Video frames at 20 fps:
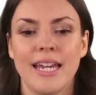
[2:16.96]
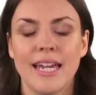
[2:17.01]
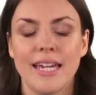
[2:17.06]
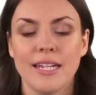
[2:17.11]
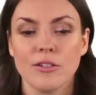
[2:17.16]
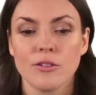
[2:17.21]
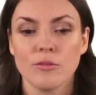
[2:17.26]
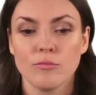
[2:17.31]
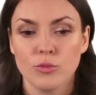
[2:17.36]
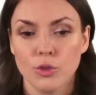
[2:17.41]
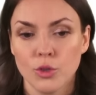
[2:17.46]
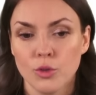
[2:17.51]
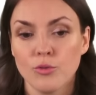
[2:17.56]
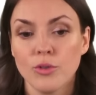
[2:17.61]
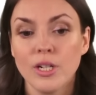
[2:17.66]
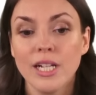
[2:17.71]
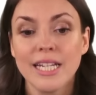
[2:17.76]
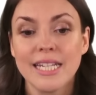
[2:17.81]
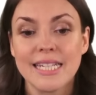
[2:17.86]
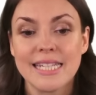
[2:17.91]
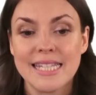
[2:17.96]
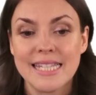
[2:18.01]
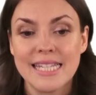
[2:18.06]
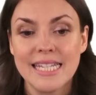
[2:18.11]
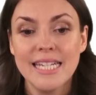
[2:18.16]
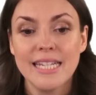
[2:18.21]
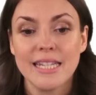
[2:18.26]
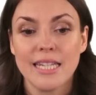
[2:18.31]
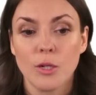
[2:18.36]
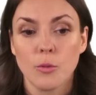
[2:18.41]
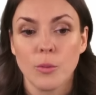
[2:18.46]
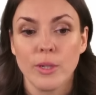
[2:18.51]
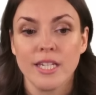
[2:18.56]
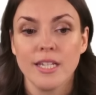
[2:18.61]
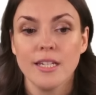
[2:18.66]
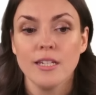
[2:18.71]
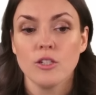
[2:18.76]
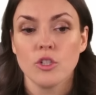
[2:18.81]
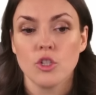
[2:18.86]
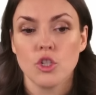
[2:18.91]
And to really see that we
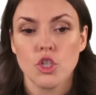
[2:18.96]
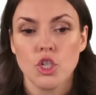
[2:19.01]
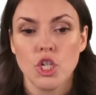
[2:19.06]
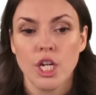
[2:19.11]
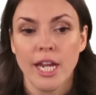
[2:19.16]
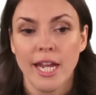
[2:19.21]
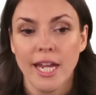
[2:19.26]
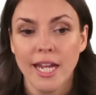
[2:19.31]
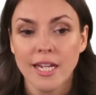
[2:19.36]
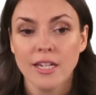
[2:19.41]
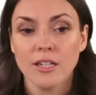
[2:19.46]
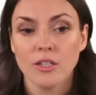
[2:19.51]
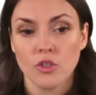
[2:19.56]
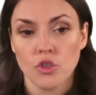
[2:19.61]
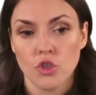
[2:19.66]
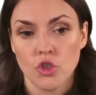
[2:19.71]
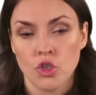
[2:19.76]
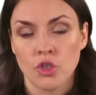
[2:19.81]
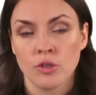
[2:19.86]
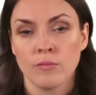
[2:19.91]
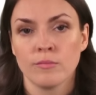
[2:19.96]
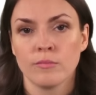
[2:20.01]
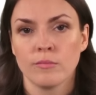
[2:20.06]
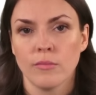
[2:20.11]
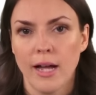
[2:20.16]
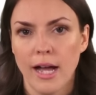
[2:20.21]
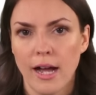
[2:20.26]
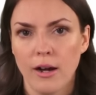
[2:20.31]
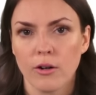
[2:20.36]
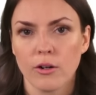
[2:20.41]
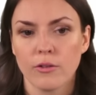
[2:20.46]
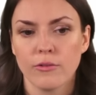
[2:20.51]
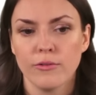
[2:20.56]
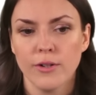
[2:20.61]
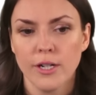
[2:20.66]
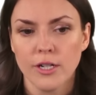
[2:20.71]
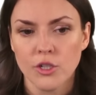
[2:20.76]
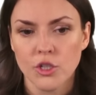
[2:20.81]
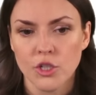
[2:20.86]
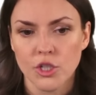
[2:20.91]
didn't change our
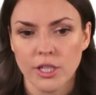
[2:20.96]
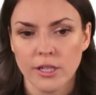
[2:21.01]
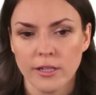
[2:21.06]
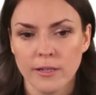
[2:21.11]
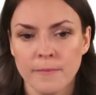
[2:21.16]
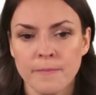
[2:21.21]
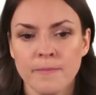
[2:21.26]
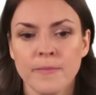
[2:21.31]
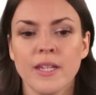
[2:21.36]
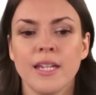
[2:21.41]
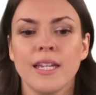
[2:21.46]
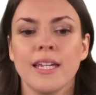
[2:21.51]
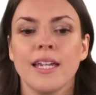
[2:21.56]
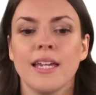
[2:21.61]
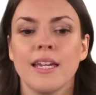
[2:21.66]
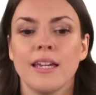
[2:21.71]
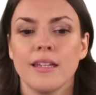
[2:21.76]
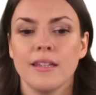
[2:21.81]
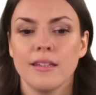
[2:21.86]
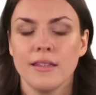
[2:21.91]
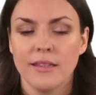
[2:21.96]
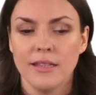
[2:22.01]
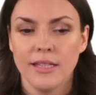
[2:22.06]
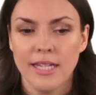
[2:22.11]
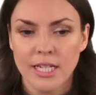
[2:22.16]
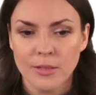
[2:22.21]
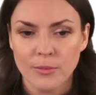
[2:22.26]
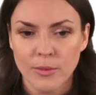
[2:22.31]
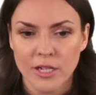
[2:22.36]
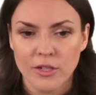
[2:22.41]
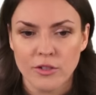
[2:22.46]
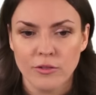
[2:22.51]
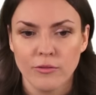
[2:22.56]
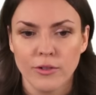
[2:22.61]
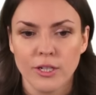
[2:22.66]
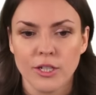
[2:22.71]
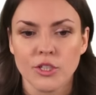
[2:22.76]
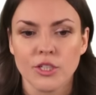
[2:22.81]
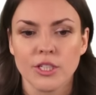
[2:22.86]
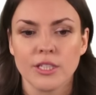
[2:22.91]
function, the exponential
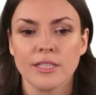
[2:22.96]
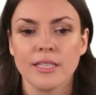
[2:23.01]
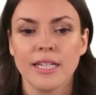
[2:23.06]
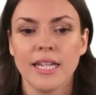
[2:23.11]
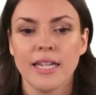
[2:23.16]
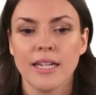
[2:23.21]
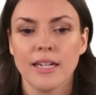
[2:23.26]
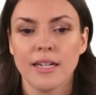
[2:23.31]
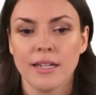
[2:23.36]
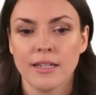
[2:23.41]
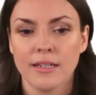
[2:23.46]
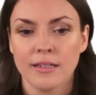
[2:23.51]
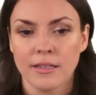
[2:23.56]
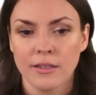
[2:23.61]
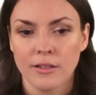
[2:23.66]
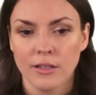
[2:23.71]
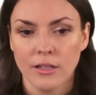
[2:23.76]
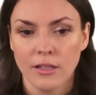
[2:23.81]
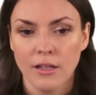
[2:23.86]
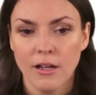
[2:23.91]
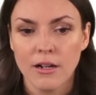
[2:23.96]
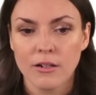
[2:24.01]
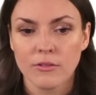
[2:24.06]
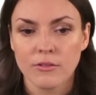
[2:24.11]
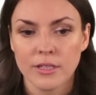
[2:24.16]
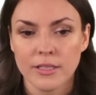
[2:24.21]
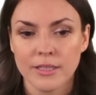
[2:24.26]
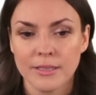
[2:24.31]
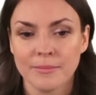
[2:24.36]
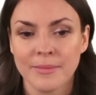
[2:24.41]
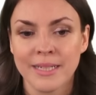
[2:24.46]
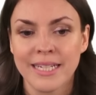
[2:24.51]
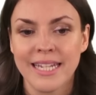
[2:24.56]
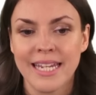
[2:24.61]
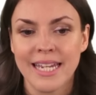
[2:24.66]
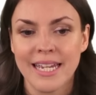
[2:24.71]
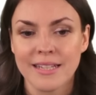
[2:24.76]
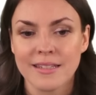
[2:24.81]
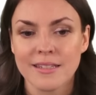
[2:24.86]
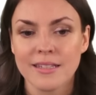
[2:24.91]
function and the logarithm
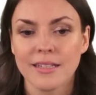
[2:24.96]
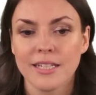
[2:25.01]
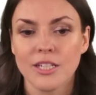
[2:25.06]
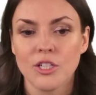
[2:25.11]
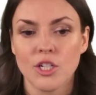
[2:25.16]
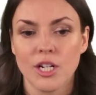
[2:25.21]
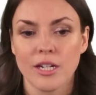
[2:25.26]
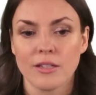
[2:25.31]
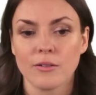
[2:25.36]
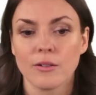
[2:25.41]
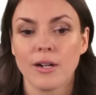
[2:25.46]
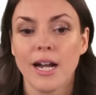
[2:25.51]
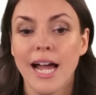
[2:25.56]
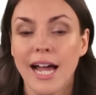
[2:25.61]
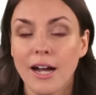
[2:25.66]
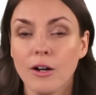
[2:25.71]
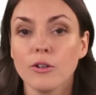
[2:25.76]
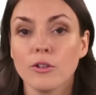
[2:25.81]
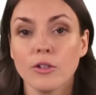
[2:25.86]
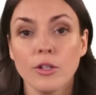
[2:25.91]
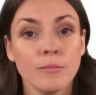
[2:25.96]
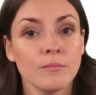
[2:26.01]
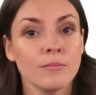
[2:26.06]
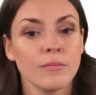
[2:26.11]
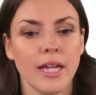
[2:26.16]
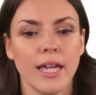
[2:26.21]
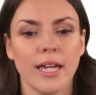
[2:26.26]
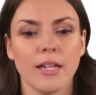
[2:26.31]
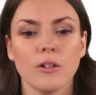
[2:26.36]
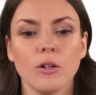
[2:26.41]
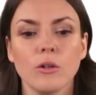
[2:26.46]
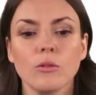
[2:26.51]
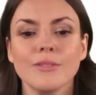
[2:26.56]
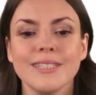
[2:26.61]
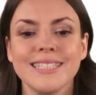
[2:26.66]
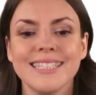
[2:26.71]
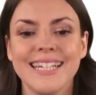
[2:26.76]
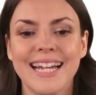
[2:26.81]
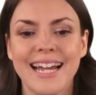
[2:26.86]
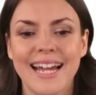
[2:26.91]
cancel each other out, and
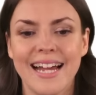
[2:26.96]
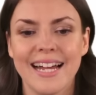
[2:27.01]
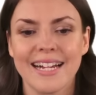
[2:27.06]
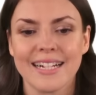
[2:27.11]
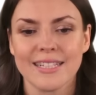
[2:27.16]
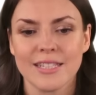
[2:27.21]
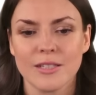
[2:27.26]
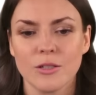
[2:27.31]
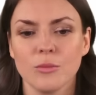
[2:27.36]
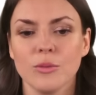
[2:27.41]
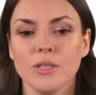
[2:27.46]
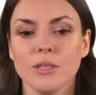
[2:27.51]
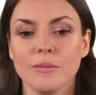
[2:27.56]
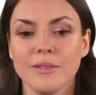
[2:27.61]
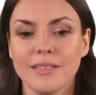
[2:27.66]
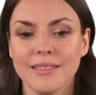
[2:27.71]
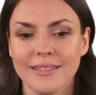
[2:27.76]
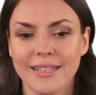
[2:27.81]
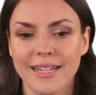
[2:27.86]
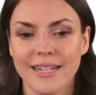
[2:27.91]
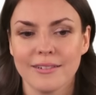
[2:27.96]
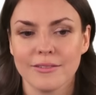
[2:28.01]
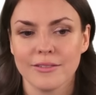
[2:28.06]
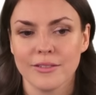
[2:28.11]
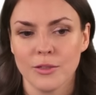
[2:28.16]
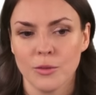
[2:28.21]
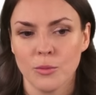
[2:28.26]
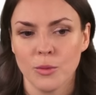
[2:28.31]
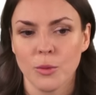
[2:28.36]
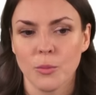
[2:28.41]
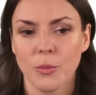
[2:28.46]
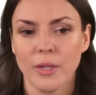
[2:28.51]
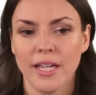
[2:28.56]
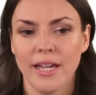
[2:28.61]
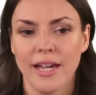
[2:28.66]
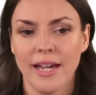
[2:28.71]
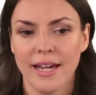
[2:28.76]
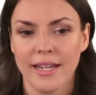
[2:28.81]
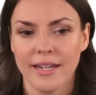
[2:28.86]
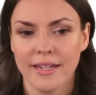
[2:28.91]
only x will be left, what we
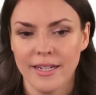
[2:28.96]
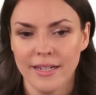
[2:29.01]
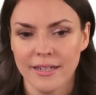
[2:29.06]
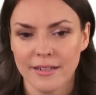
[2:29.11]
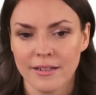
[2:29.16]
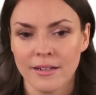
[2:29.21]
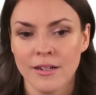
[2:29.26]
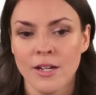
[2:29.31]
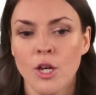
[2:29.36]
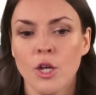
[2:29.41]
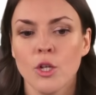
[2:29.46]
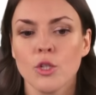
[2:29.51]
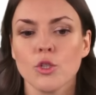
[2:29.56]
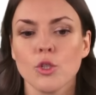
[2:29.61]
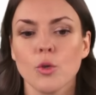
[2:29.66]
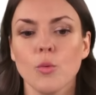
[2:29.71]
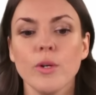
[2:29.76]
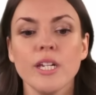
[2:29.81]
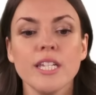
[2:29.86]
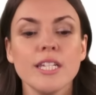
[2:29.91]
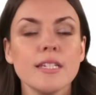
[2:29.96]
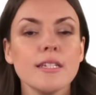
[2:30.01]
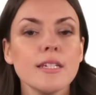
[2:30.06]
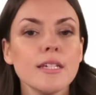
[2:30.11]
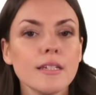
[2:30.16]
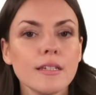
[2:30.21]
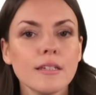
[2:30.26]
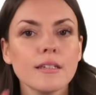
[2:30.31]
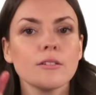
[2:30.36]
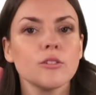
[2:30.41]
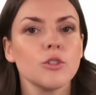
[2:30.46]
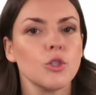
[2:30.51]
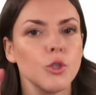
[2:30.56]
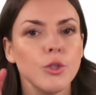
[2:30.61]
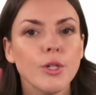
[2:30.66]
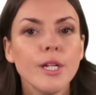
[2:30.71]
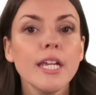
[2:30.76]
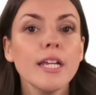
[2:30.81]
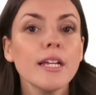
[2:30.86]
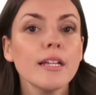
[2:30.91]
had here. So we didn't
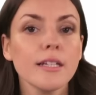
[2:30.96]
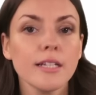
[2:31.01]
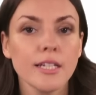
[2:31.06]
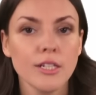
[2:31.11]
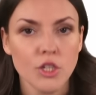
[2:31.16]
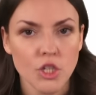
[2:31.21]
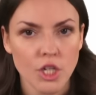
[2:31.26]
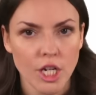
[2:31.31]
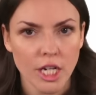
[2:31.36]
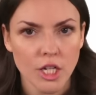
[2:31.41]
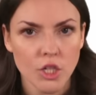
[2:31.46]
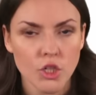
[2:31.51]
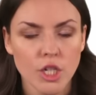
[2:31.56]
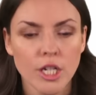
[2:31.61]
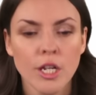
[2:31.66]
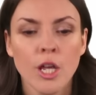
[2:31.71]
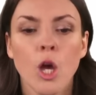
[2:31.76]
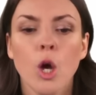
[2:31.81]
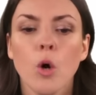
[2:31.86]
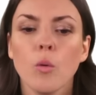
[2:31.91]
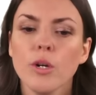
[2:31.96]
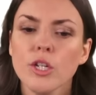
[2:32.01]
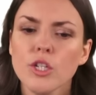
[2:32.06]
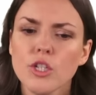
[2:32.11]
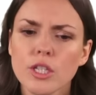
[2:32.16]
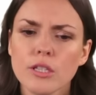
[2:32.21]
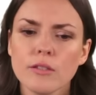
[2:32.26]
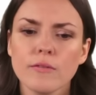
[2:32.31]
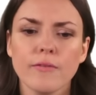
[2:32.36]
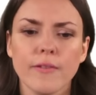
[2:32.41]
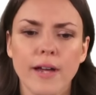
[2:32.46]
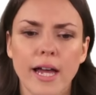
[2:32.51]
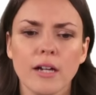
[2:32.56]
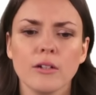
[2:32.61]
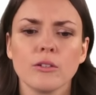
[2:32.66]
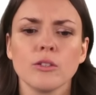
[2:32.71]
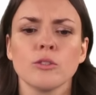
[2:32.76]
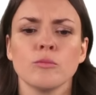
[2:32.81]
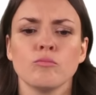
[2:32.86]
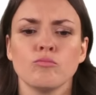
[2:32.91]
really change it. We just
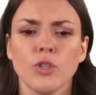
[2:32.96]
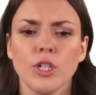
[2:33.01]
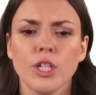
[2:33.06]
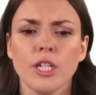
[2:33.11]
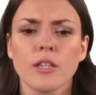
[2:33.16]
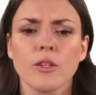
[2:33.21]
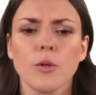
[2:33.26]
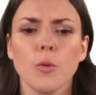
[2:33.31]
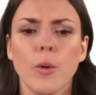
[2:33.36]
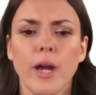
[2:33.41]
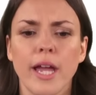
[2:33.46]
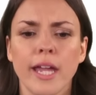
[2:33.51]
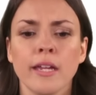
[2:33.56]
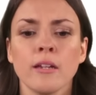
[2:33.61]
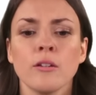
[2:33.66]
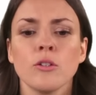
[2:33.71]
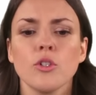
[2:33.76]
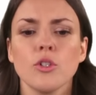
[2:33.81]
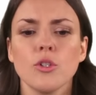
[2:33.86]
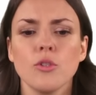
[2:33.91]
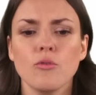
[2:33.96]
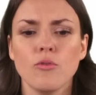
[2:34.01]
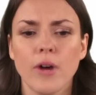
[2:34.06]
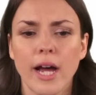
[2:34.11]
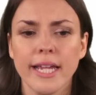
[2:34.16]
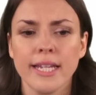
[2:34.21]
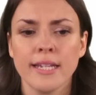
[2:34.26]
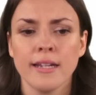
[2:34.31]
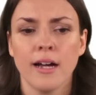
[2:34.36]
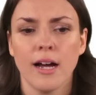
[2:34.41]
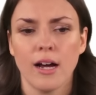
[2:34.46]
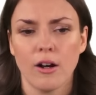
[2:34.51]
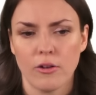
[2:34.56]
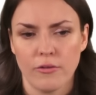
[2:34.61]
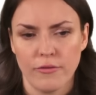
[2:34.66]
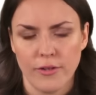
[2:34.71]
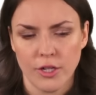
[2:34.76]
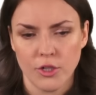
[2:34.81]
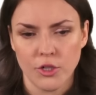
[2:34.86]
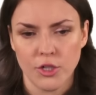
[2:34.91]
found another way to write
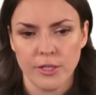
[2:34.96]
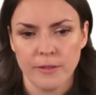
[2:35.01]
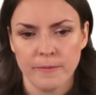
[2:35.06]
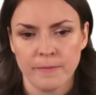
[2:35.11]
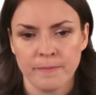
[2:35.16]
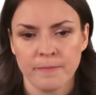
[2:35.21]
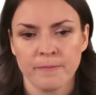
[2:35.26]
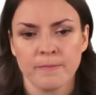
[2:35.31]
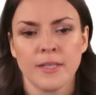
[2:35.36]
our function.